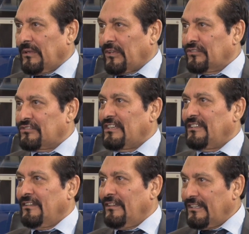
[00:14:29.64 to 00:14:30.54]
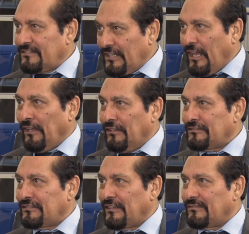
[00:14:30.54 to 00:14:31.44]
because in this
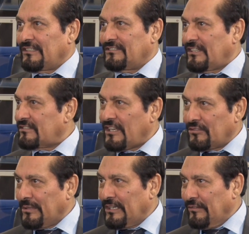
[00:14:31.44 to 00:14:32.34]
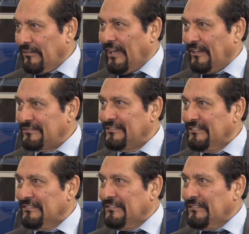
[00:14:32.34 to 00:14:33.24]
case, if there's just husband and wife
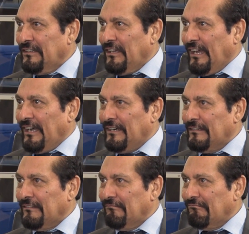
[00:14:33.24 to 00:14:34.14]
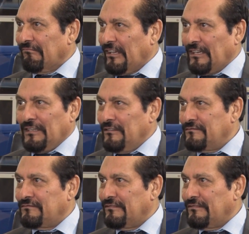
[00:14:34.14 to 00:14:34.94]
and they leave